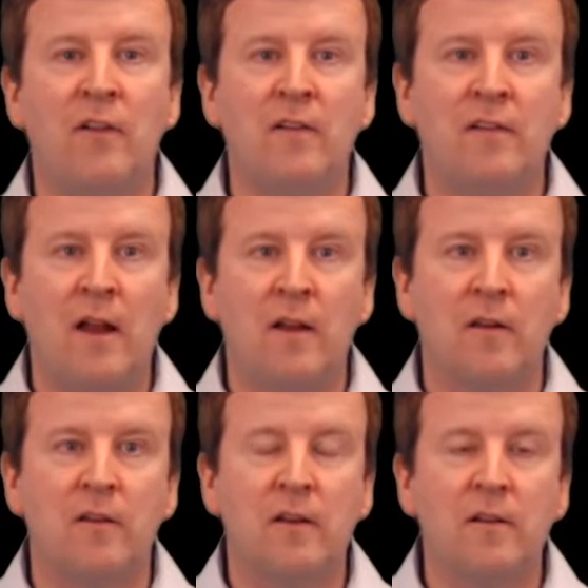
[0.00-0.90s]
of
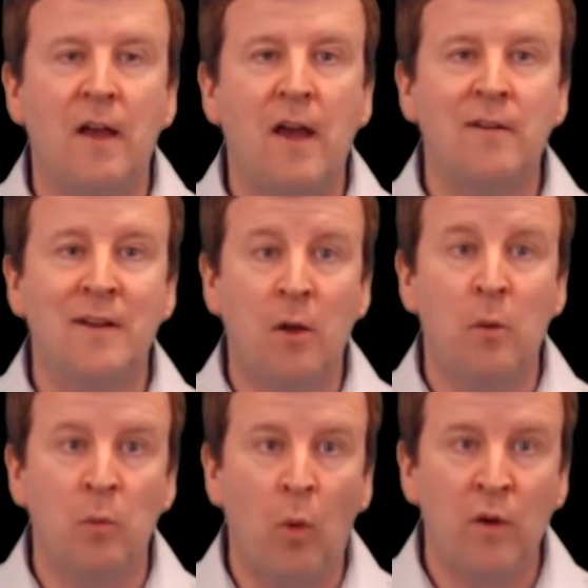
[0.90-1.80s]
Enceladus contains
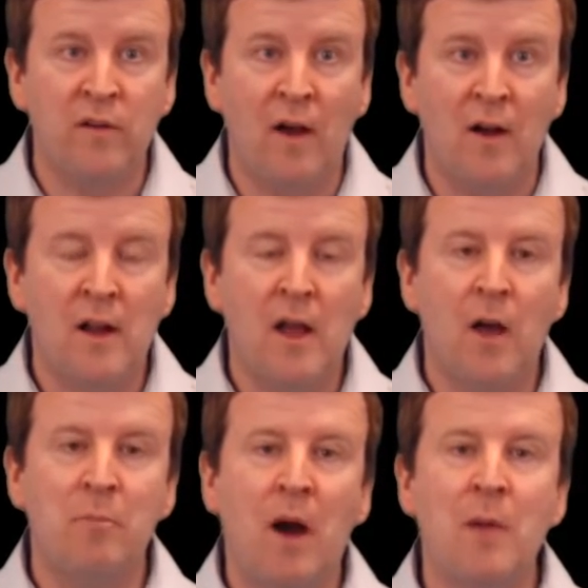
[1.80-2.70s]
liquid water
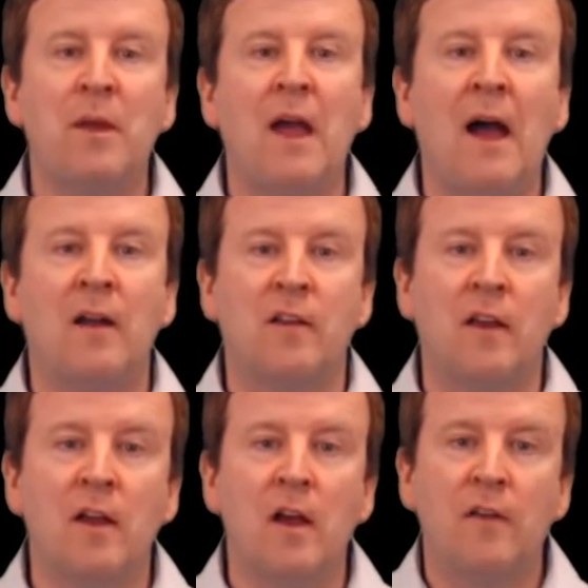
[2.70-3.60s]
and might be
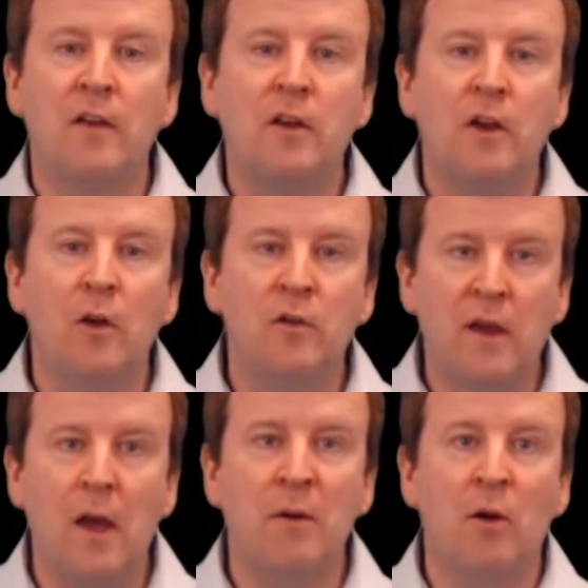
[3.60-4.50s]
acting as a huge
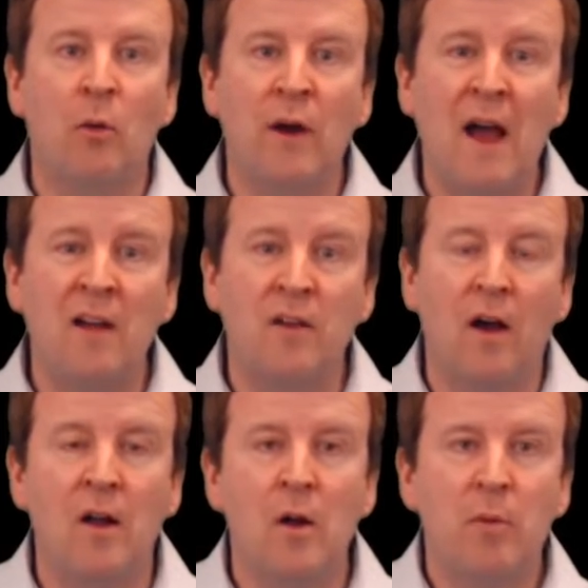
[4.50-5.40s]
chemical reactor,